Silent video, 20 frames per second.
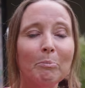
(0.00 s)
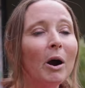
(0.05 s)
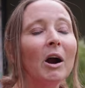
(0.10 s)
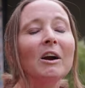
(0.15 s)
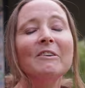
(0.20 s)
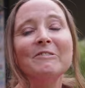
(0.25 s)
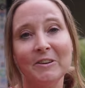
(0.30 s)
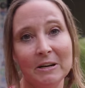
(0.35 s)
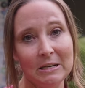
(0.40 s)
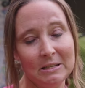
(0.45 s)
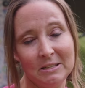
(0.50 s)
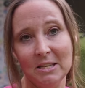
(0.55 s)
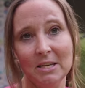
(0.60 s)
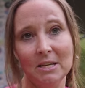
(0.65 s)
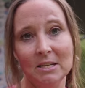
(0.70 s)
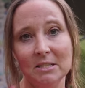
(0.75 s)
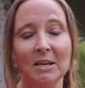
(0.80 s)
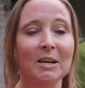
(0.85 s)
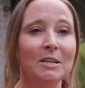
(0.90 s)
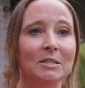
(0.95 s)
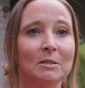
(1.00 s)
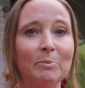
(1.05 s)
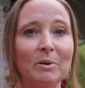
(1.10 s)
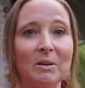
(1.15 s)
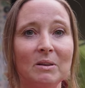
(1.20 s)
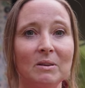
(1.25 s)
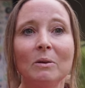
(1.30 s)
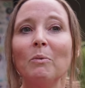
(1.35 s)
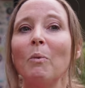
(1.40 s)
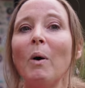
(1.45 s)
perfectly as
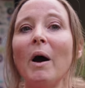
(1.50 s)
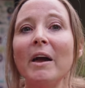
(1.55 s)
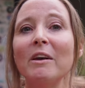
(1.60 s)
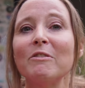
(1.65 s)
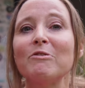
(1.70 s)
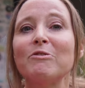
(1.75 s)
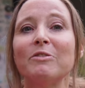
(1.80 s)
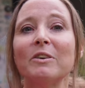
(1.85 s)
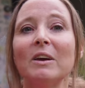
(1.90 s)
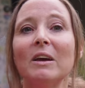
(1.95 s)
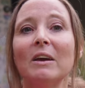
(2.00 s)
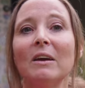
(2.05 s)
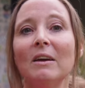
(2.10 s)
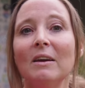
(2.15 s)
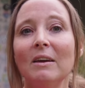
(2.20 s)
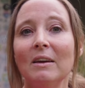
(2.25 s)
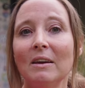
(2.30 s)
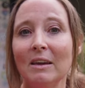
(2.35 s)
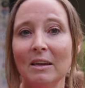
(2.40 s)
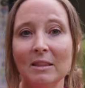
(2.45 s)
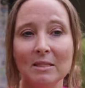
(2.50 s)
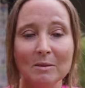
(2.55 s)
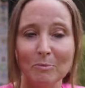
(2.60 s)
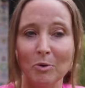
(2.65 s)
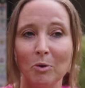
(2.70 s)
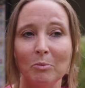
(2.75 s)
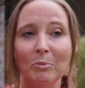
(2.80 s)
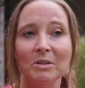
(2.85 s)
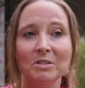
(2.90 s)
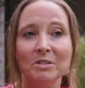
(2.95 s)
husband and wife in the
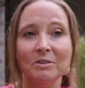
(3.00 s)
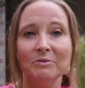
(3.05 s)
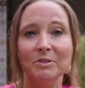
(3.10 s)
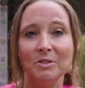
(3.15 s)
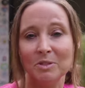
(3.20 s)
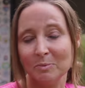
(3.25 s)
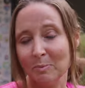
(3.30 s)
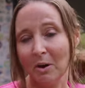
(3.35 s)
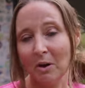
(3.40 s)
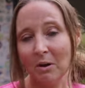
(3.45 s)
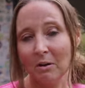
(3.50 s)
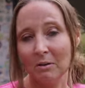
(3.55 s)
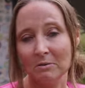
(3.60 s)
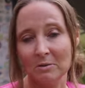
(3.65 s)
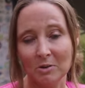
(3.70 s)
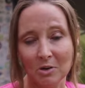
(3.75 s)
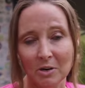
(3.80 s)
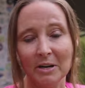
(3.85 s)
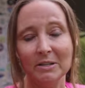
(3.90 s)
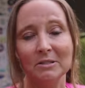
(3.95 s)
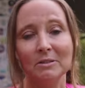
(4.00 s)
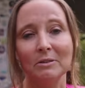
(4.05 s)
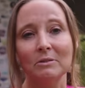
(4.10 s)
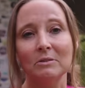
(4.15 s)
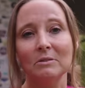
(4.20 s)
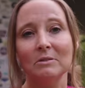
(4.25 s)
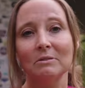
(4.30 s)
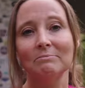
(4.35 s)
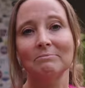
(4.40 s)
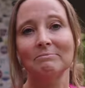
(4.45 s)
moment of a small
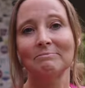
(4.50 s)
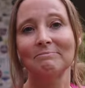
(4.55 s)
crisis.